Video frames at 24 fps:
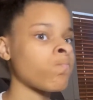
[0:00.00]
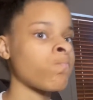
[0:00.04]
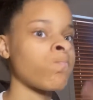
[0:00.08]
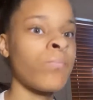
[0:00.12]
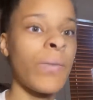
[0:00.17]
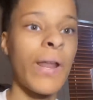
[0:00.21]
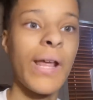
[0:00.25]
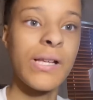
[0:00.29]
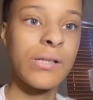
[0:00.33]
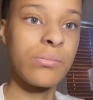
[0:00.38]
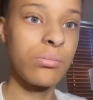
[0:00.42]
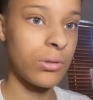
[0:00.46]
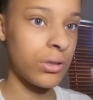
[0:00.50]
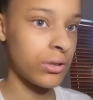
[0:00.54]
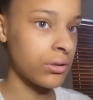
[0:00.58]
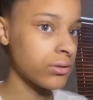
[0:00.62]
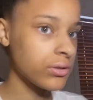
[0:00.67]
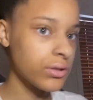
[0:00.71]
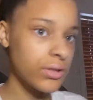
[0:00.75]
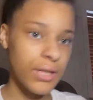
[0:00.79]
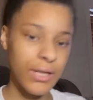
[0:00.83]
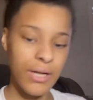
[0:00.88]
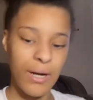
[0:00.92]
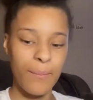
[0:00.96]
next
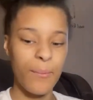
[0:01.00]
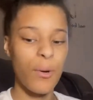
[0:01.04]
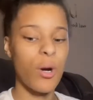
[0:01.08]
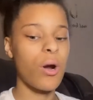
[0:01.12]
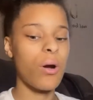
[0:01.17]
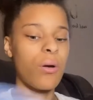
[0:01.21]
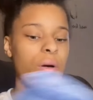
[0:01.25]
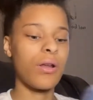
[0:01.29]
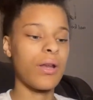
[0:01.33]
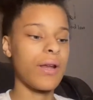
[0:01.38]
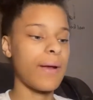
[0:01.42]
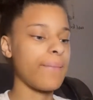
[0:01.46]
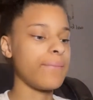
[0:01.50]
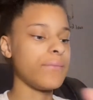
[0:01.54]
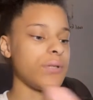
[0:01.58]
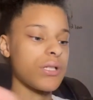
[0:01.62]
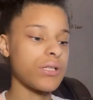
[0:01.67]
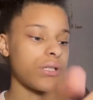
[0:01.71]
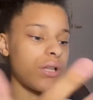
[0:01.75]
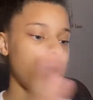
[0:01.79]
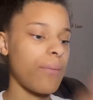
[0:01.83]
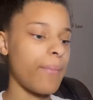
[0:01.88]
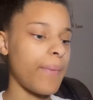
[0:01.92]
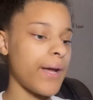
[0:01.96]
month, and I'm
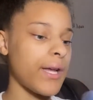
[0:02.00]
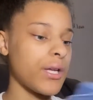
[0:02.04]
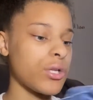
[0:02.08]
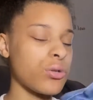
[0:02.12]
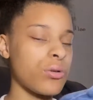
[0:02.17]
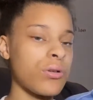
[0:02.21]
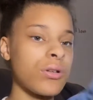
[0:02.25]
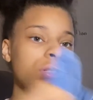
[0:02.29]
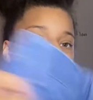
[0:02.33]
just now buying shorts.